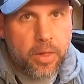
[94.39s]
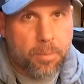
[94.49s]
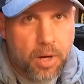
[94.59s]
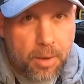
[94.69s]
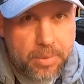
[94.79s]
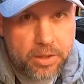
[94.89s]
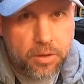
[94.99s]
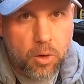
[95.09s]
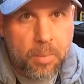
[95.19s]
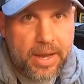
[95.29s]
The problem
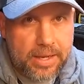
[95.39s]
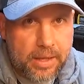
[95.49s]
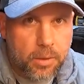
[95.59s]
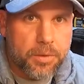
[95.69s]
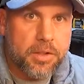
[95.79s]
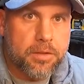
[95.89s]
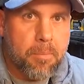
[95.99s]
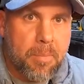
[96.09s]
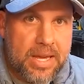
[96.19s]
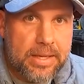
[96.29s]
is nobody else is
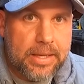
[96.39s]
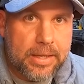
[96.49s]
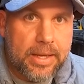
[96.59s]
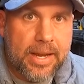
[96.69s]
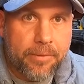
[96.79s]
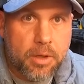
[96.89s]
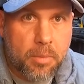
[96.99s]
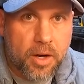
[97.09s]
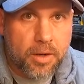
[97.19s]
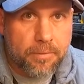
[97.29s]
making an
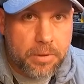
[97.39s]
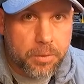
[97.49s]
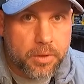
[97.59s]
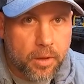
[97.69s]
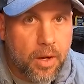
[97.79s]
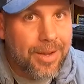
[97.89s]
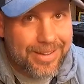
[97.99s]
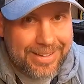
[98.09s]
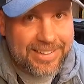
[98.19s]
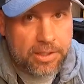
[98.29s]
aftermarket filter
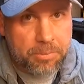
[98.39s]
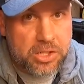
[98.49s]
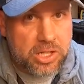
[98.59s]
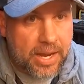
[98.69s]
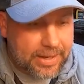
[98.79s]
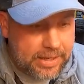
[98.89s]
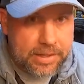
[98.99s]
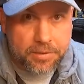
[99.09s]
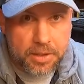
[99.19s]
except the Chinese.